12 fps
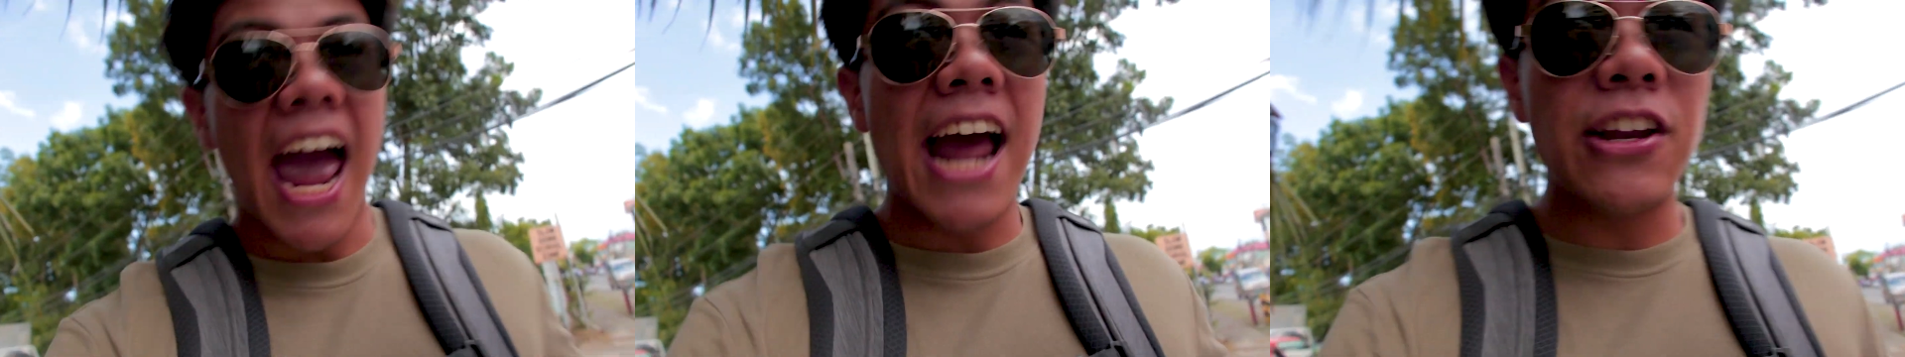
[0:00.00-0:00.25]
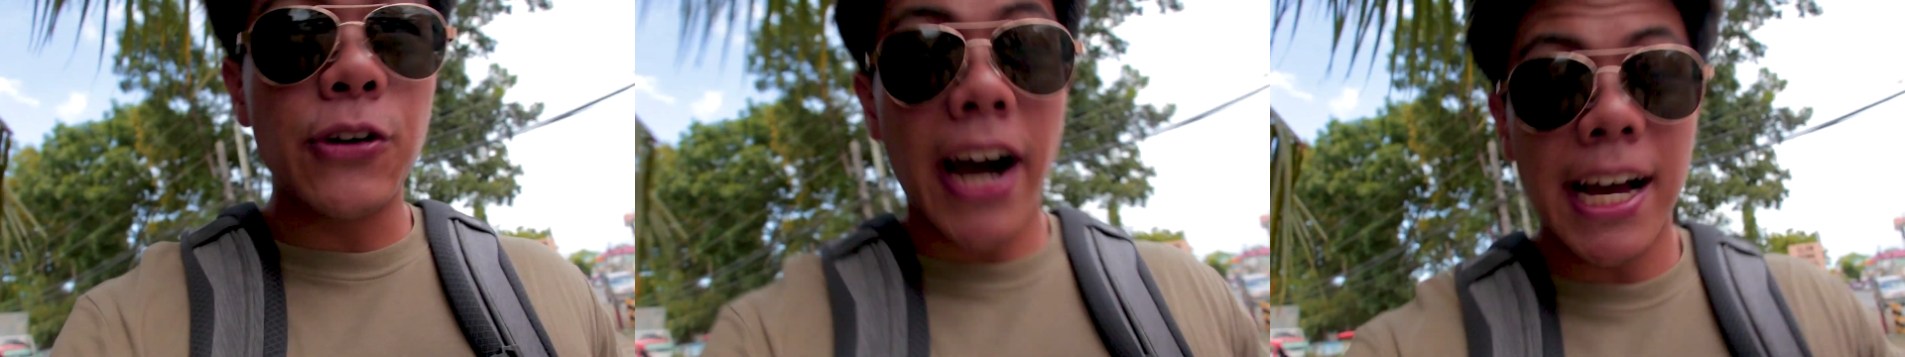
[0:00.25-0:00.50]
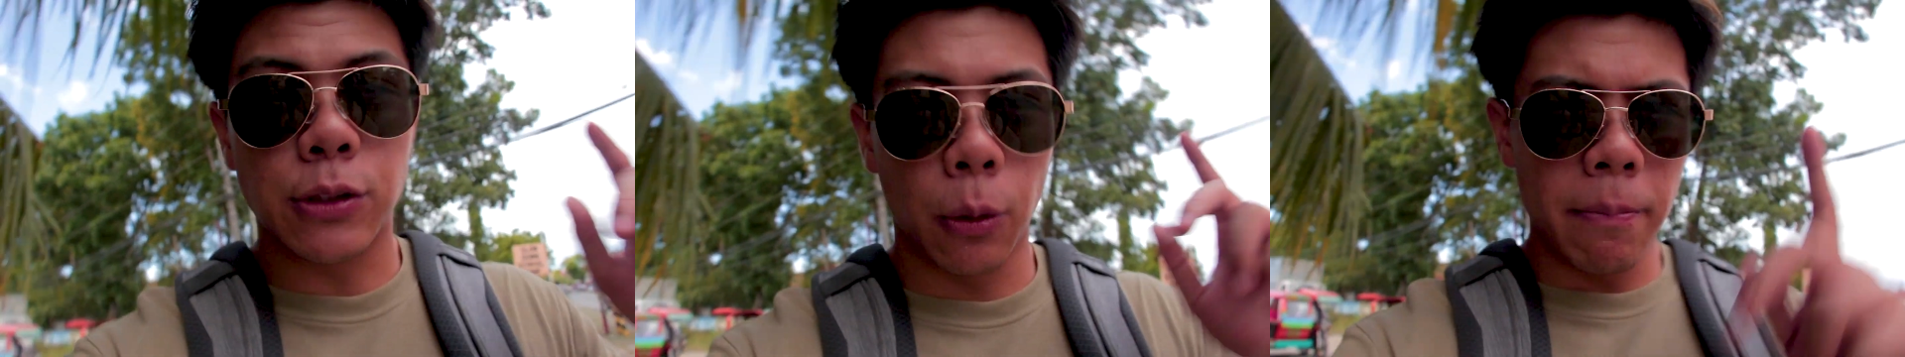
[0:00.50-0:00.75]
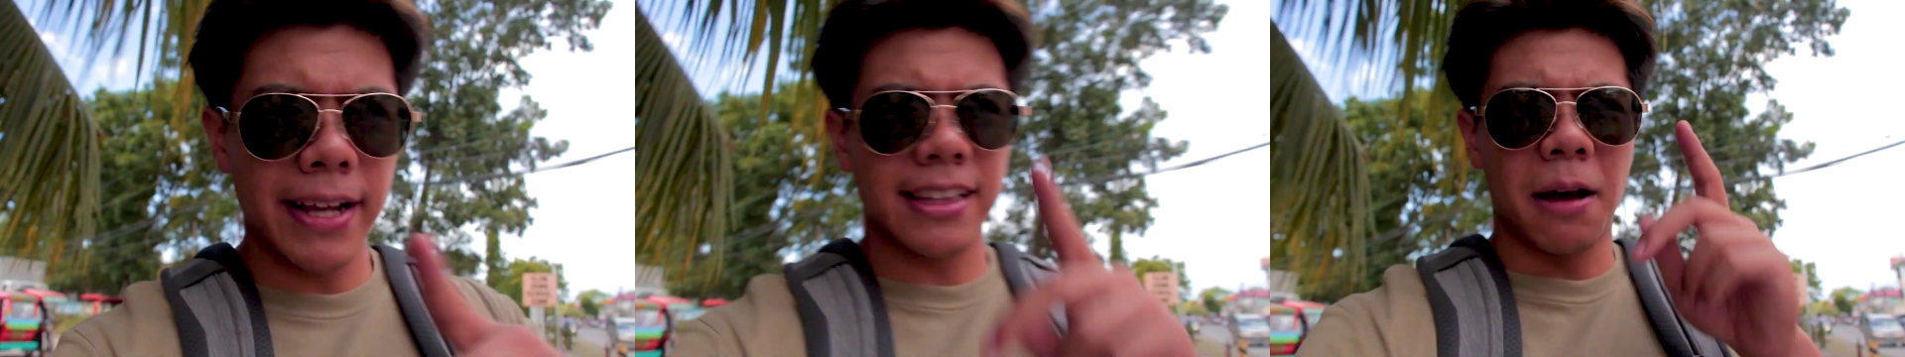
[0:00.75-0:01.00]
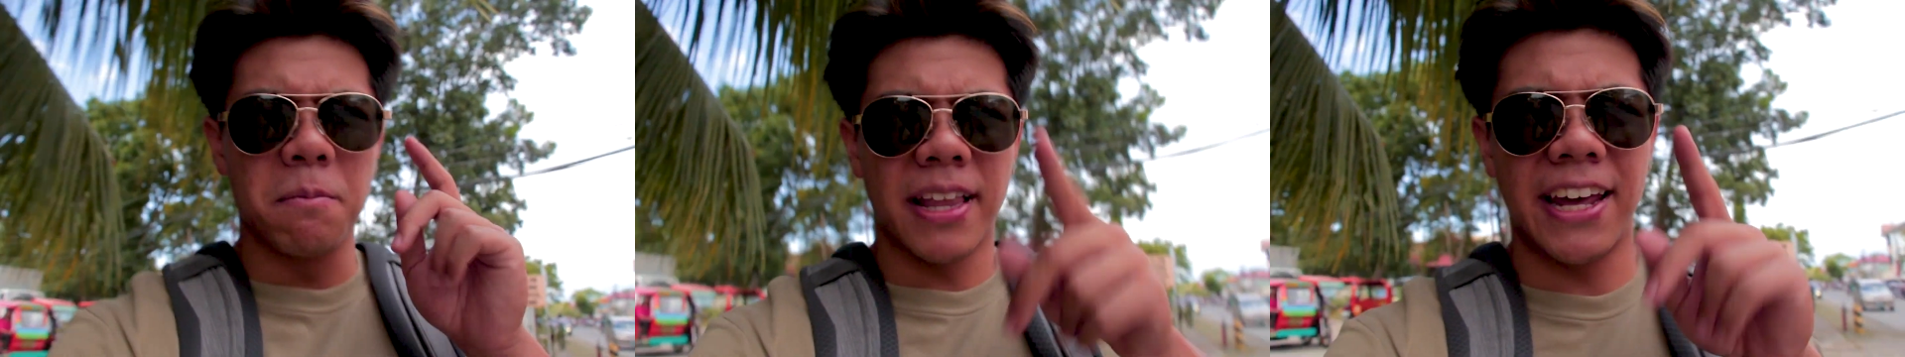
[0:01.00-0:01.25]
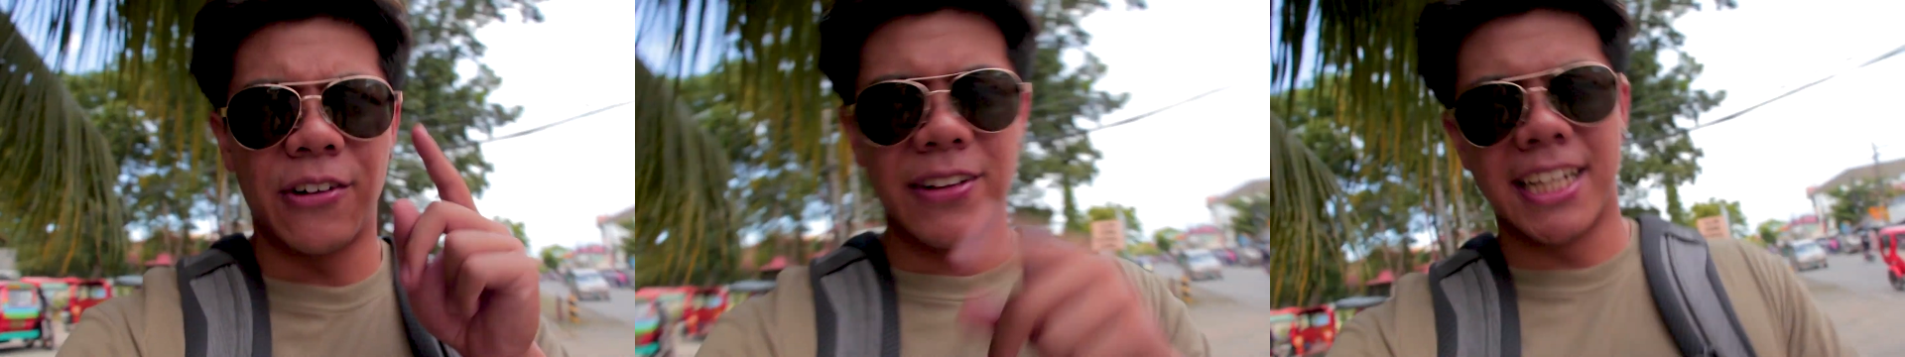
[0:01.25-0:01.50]
And you guys will meet them
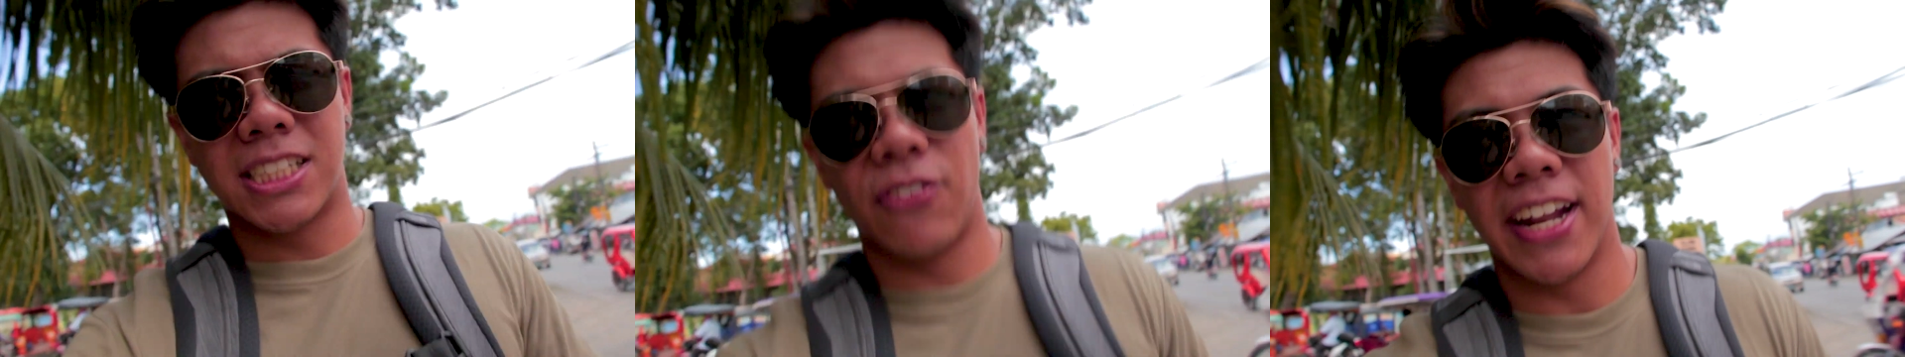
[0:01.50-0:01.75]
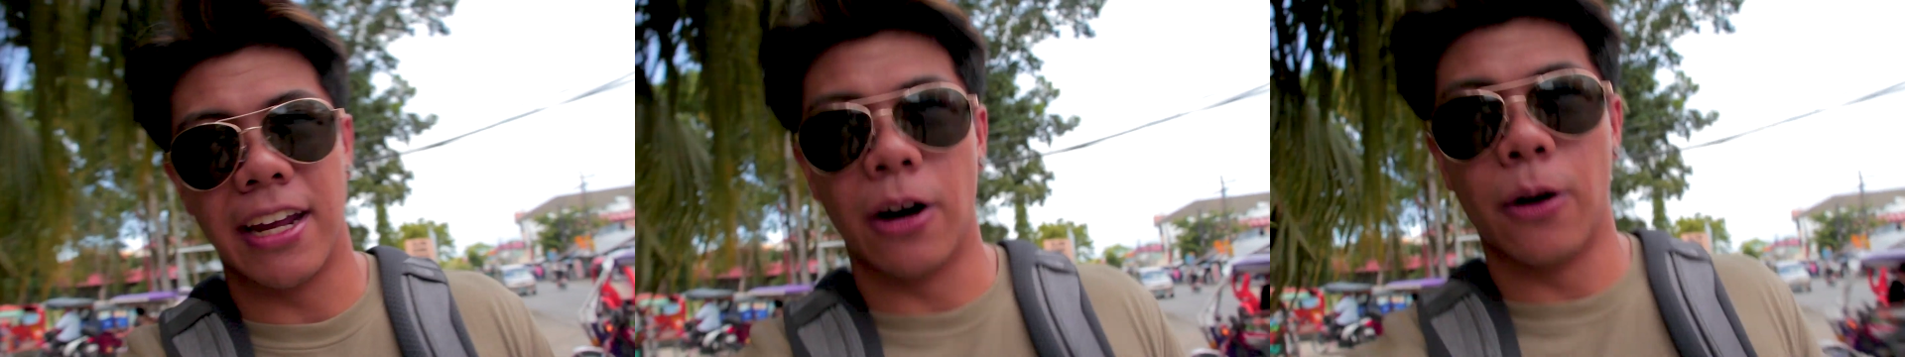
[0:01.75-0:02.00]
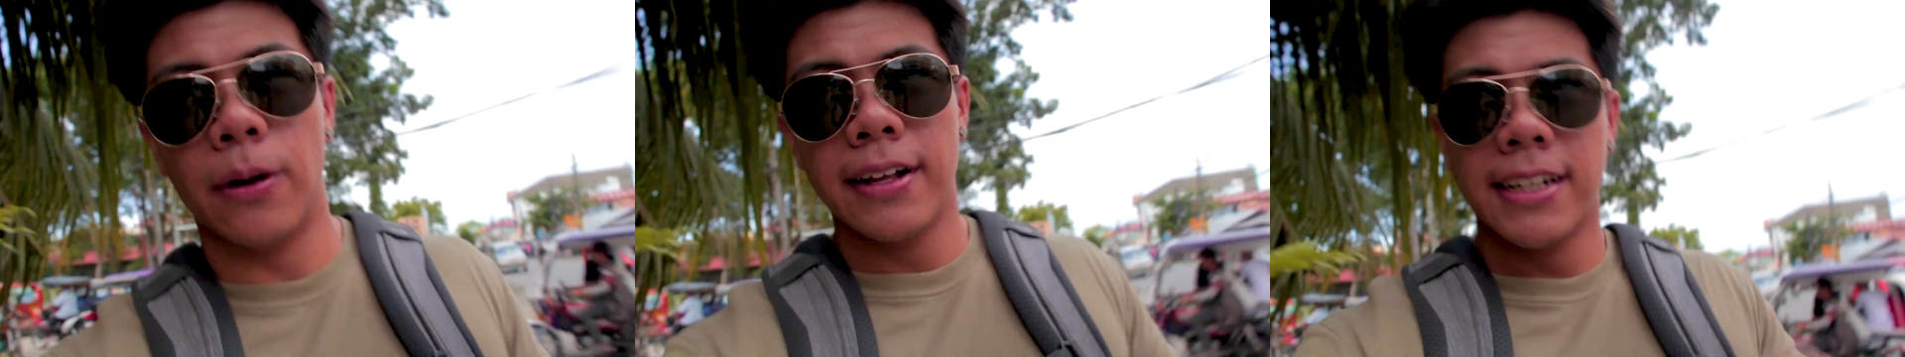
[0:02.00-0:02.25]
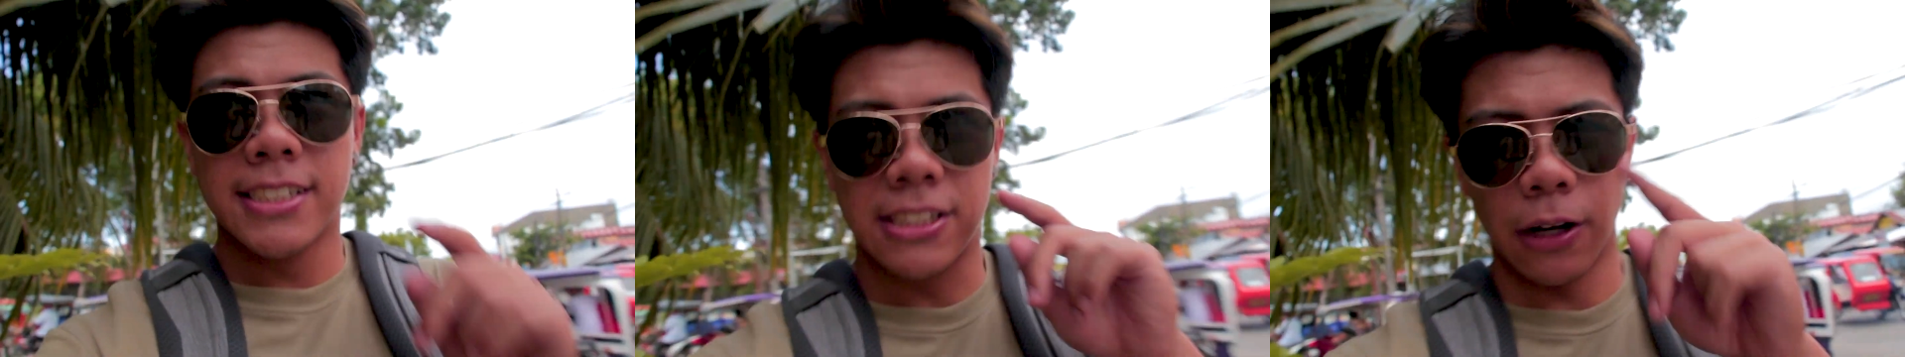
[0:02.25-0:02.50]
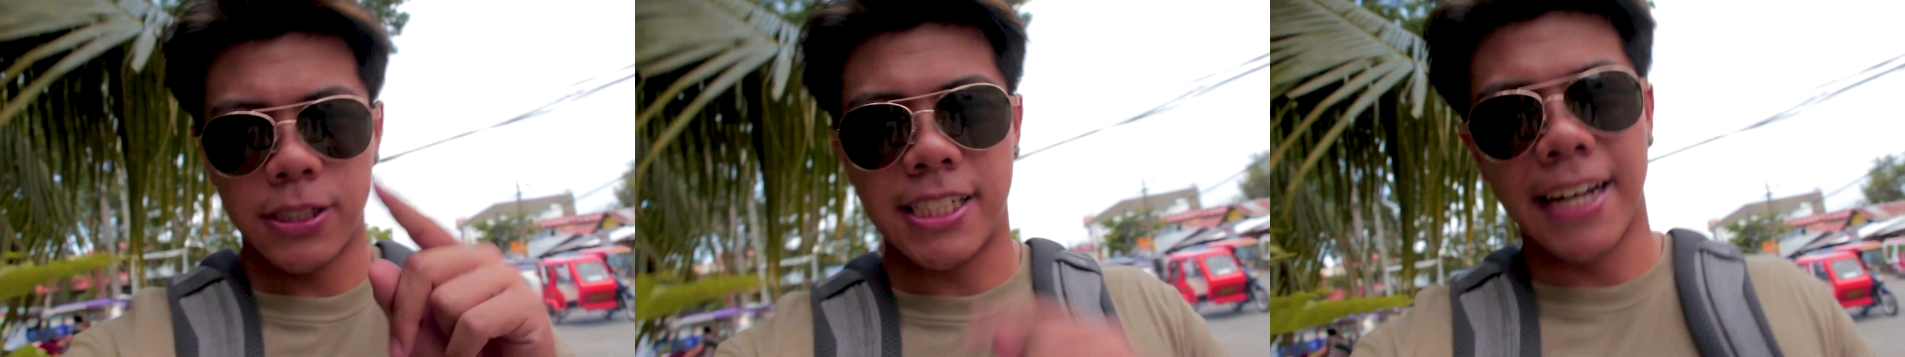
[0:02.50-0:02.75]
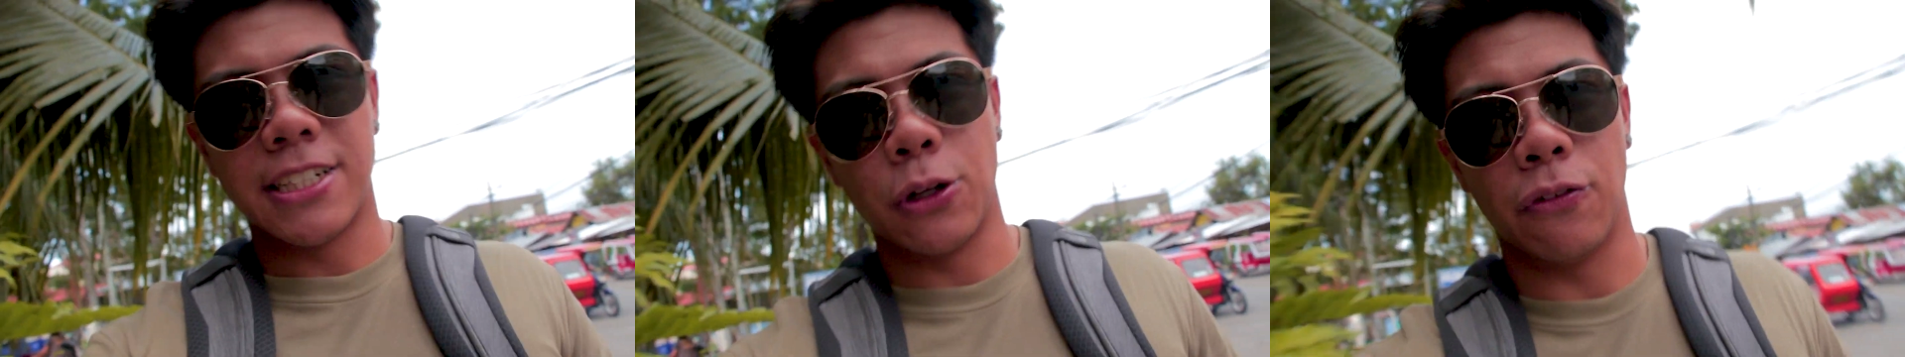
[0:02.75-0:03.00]
later in this video, so
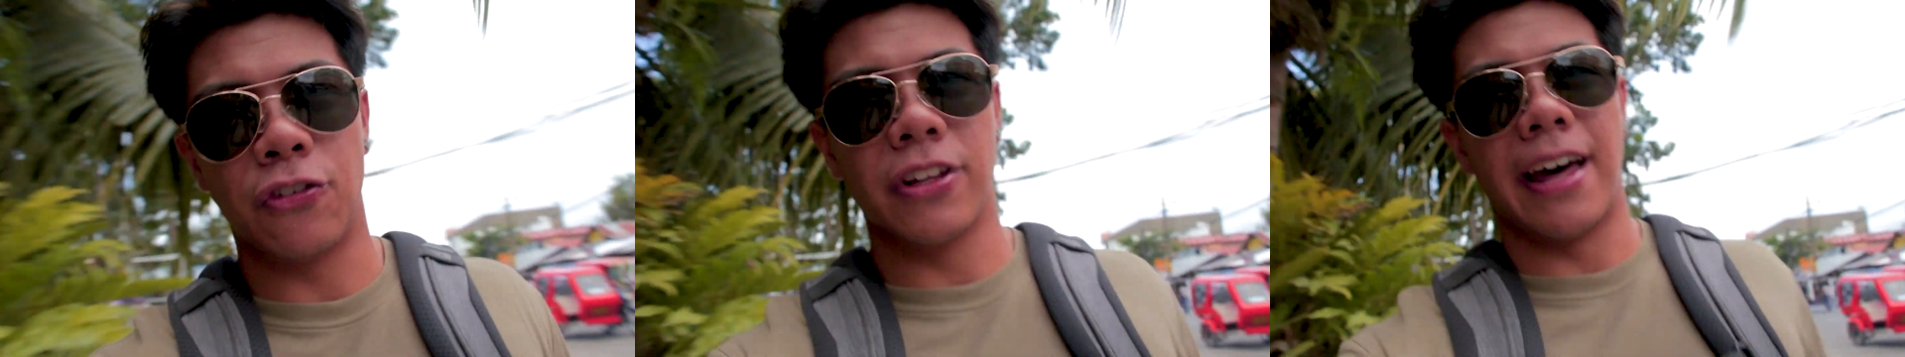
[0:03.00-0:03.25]
stay tuned for